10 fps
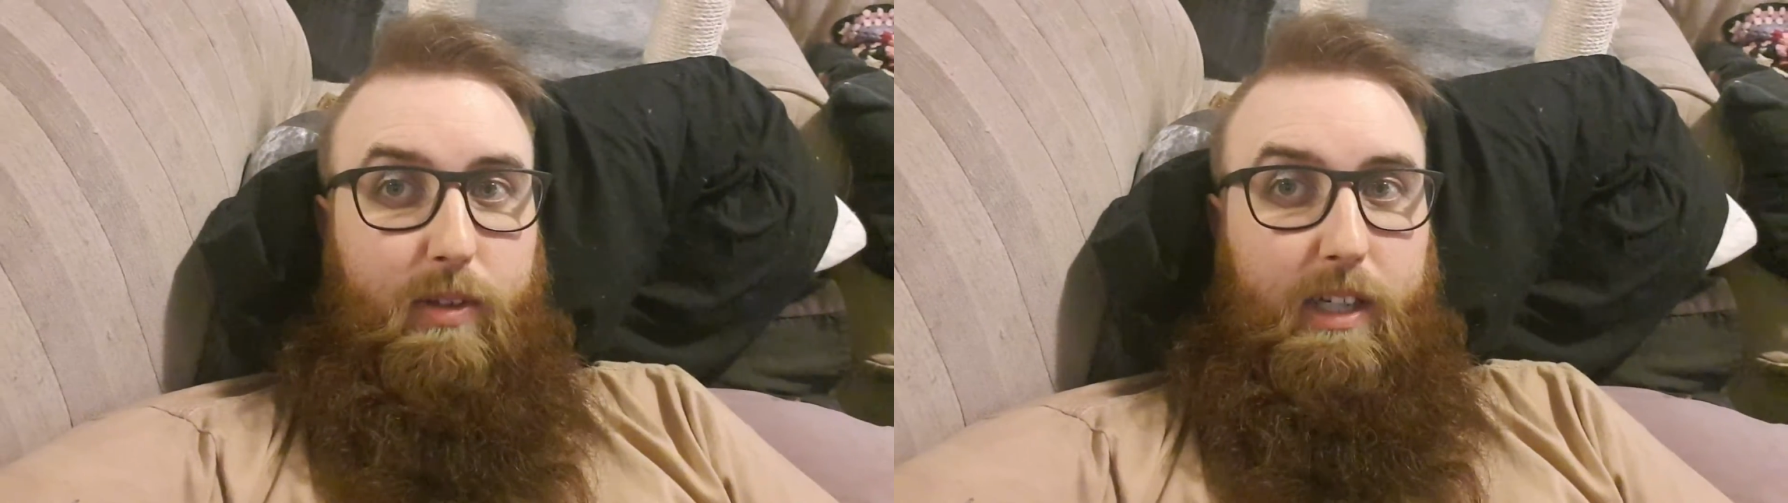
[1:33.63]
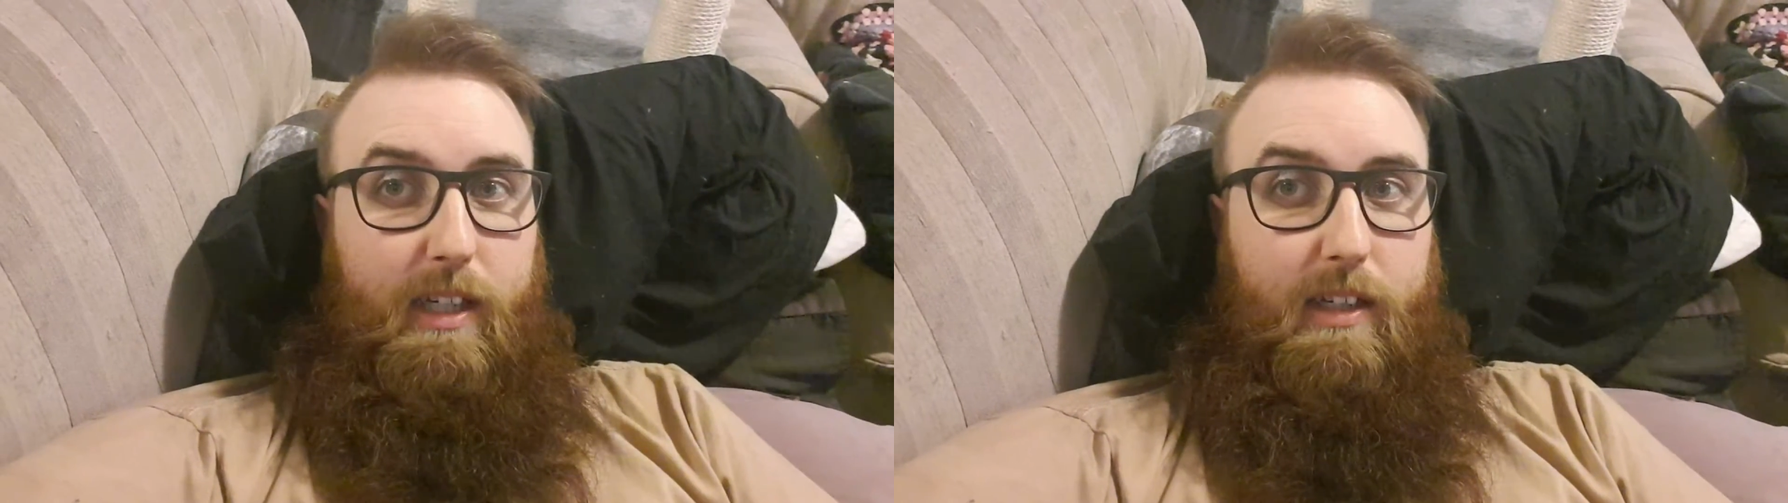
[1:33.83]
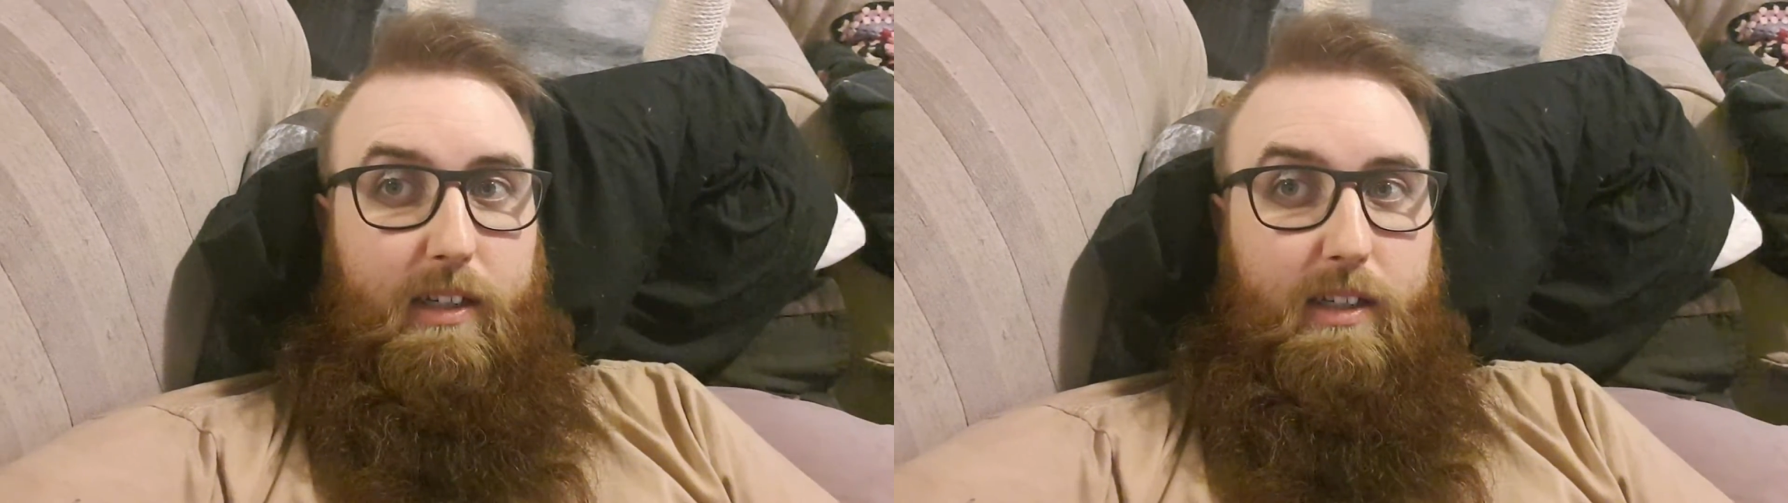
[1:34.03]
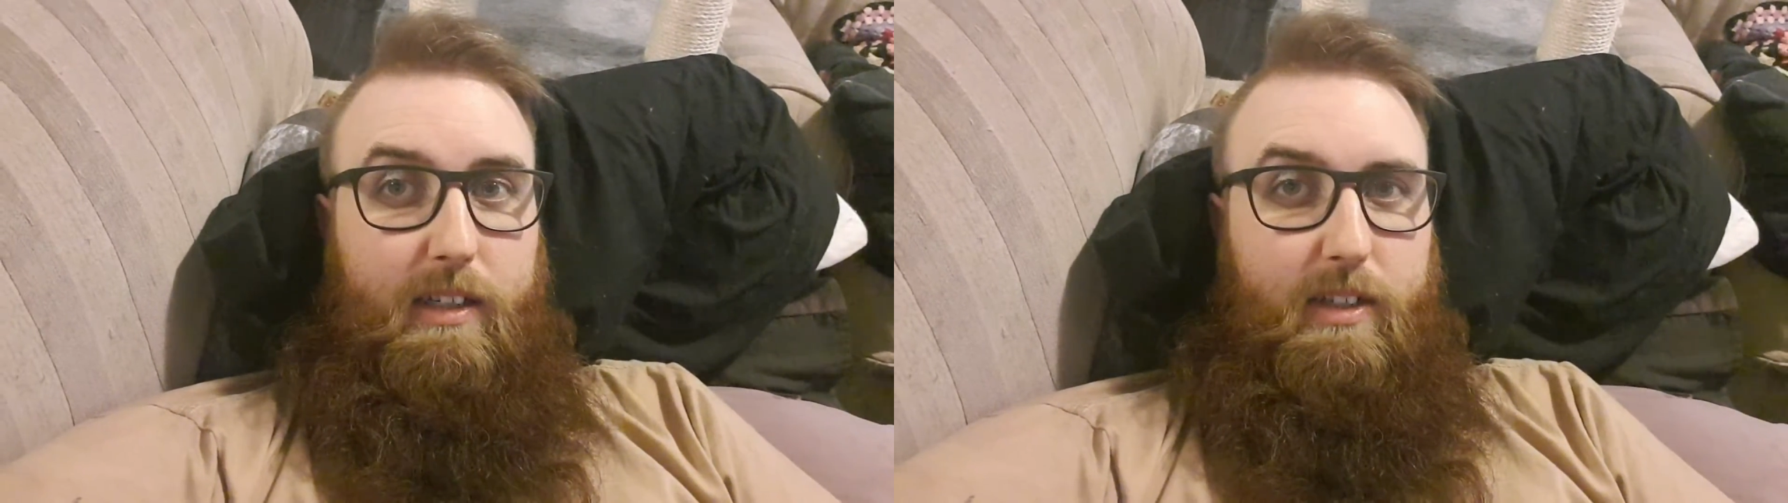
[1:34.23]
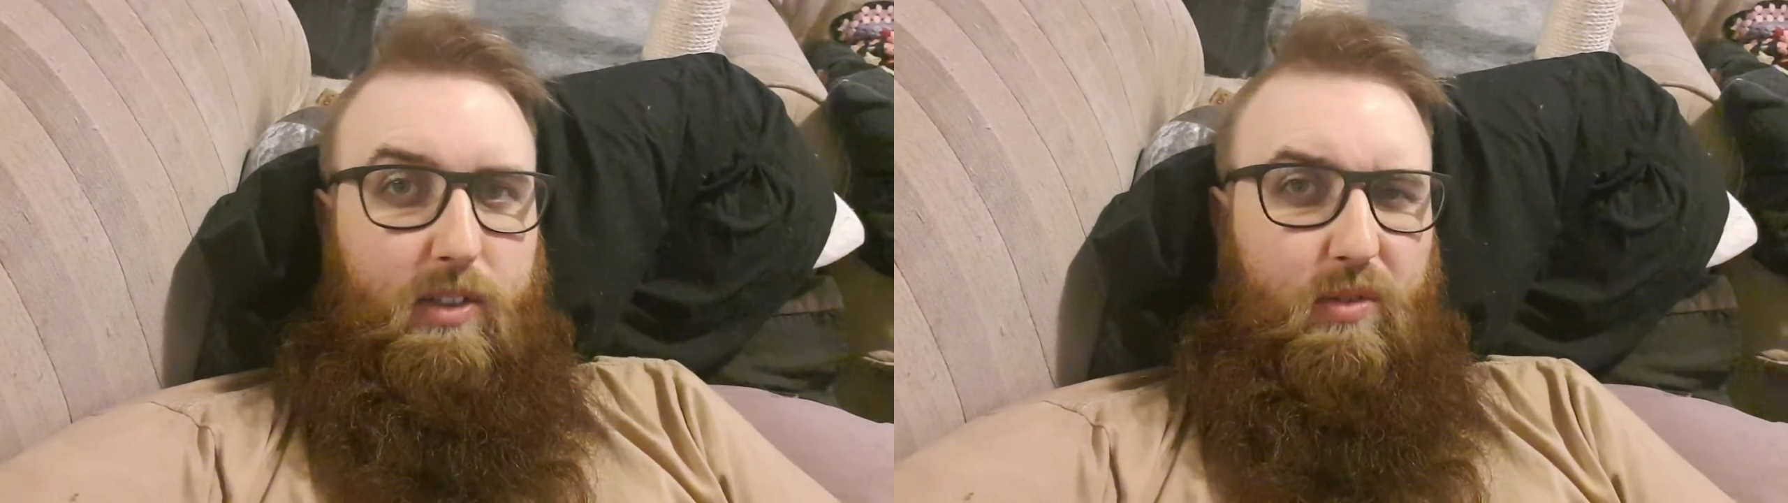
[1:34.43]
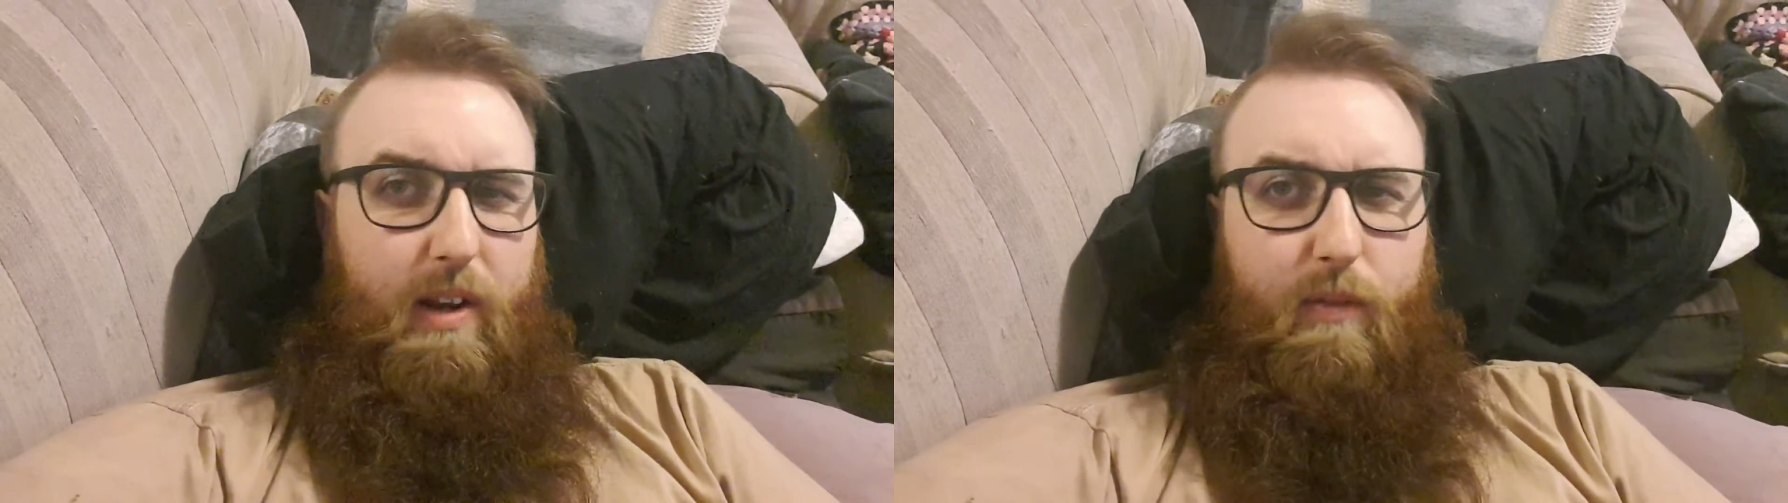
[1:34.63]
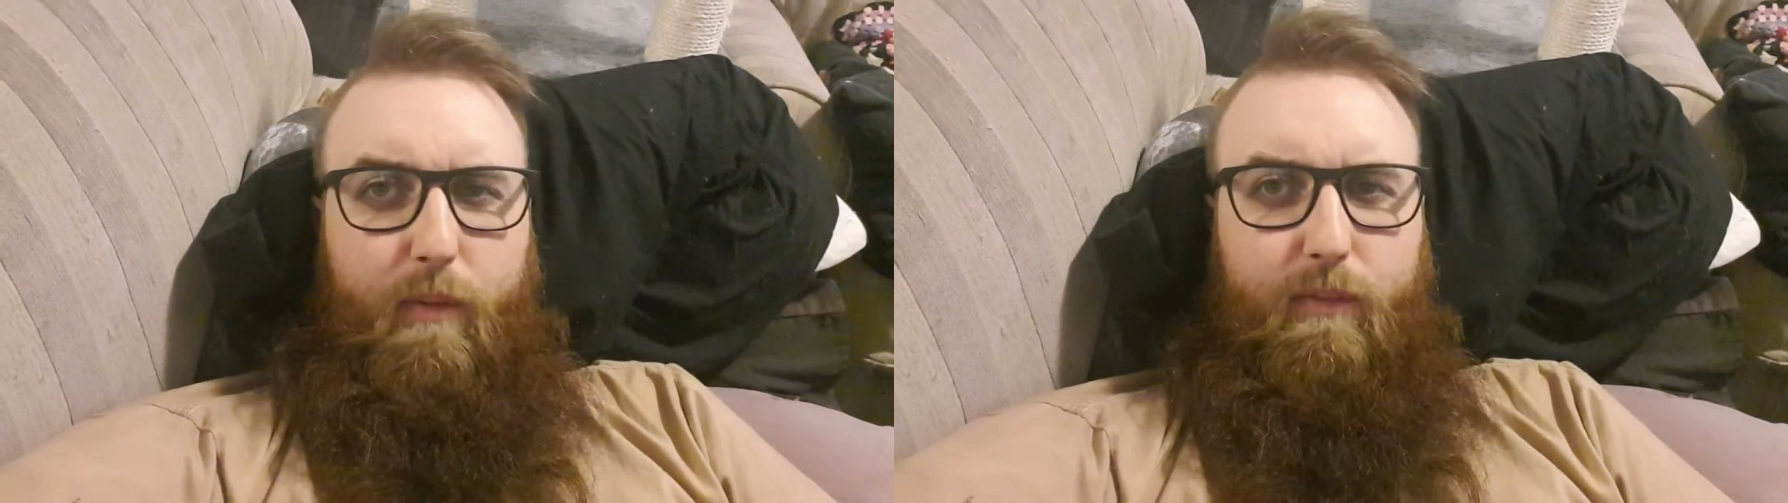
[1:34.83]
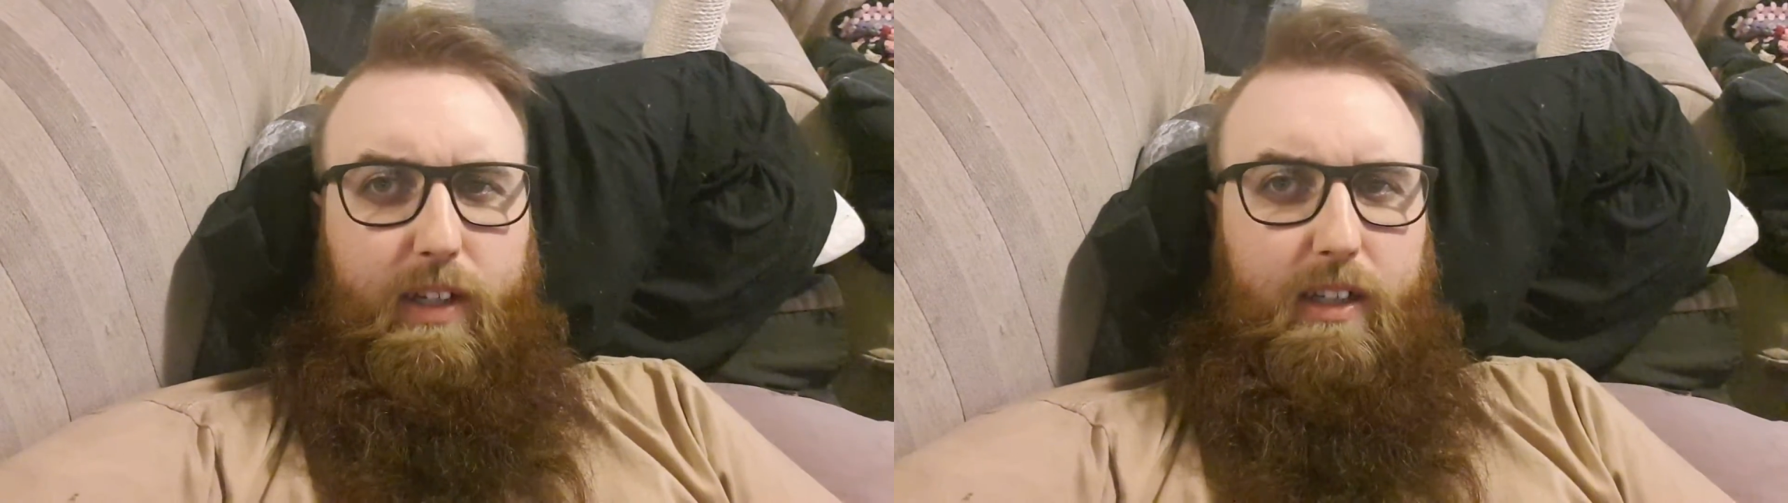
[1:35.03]
week, just whatever
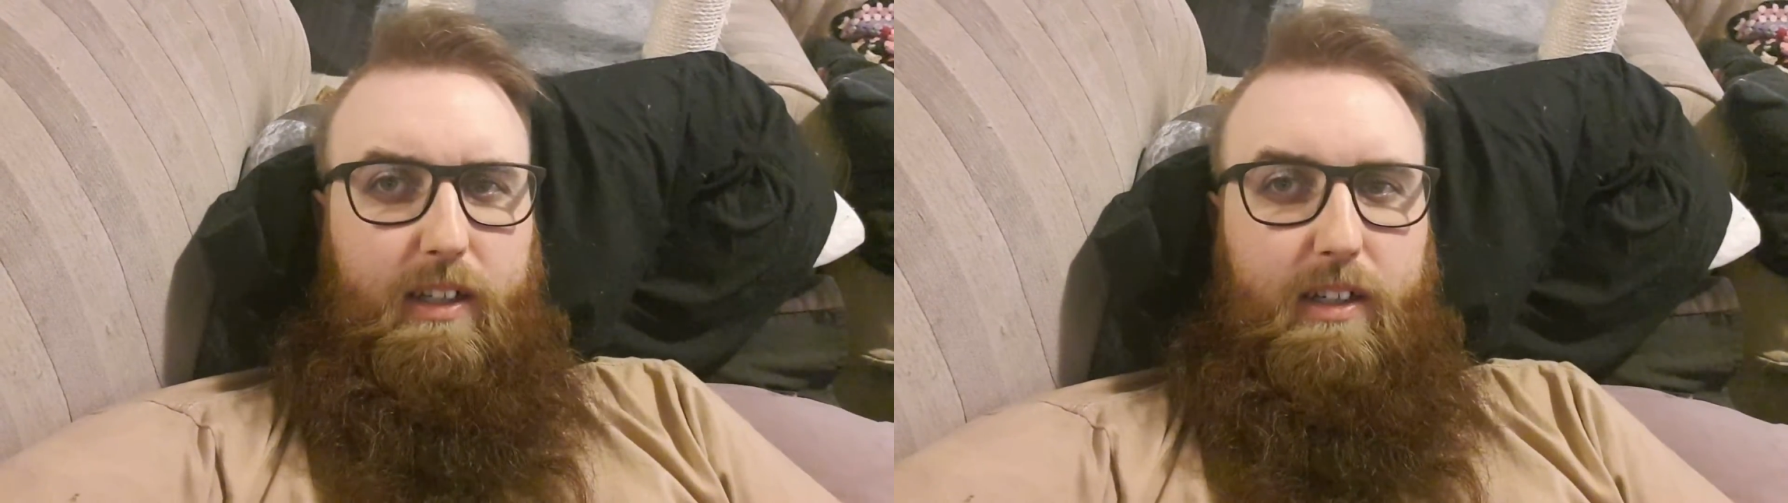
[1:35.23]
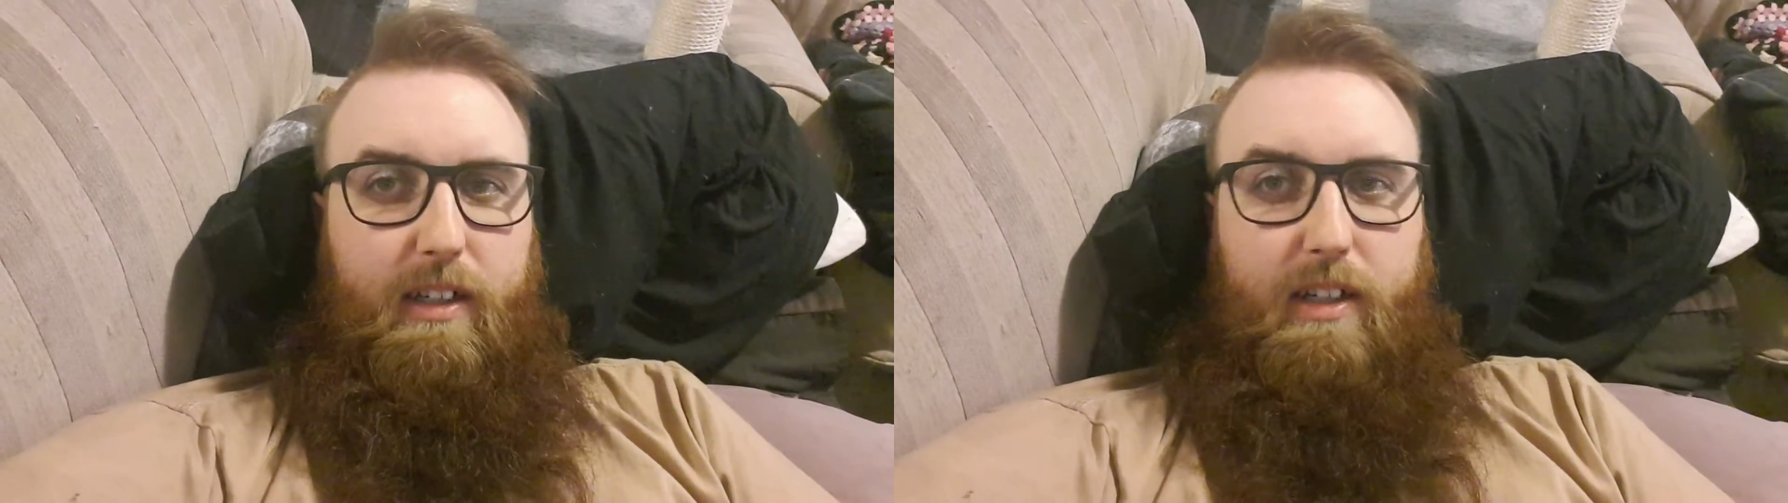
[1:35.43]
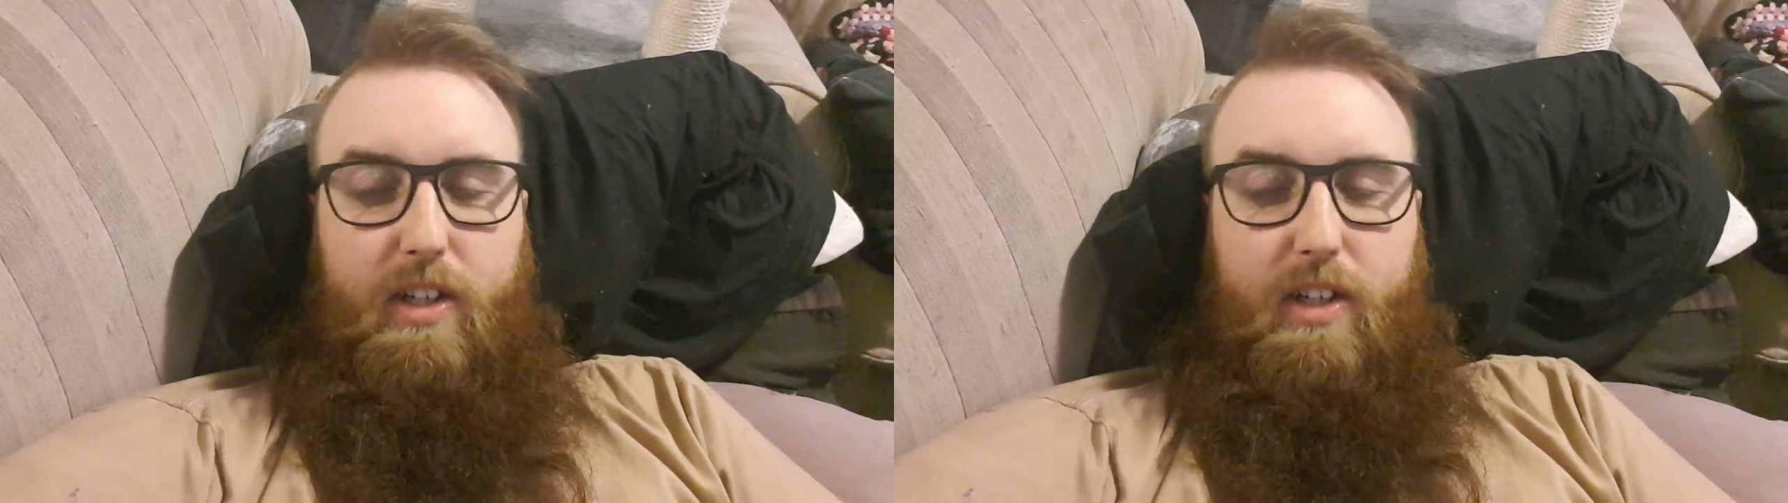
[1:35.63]
I'm feeling.